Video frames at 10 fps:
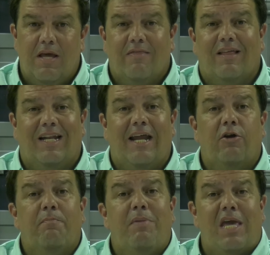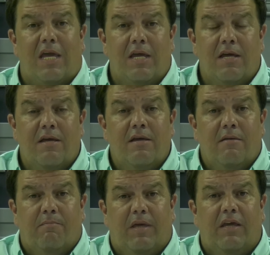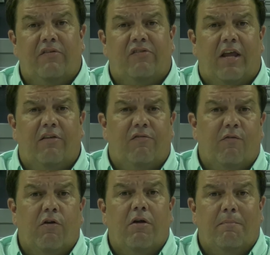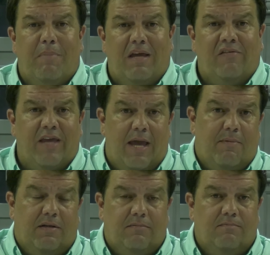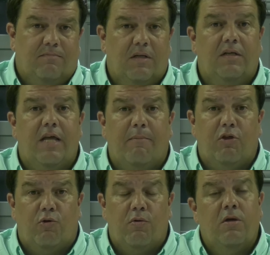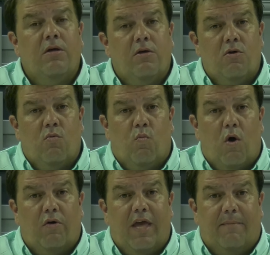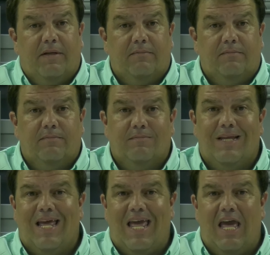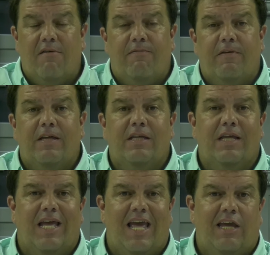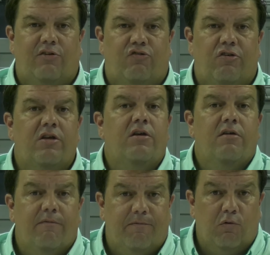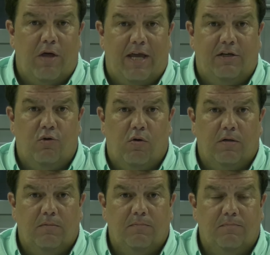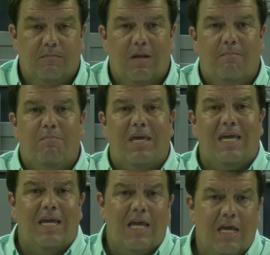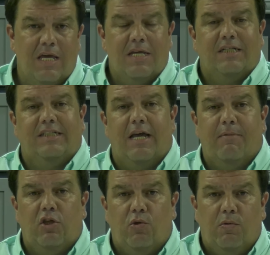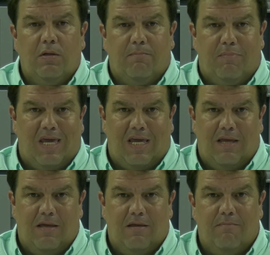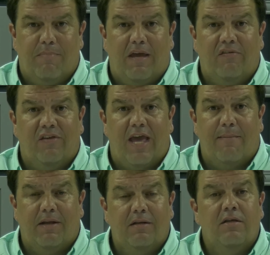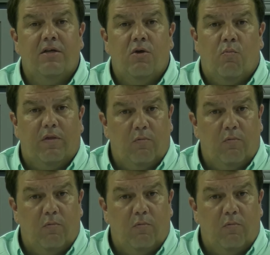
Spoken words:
The letter B. B stands for base cabinet. W, wall cabinet. F, H, full height door. BWB, base cabinet with a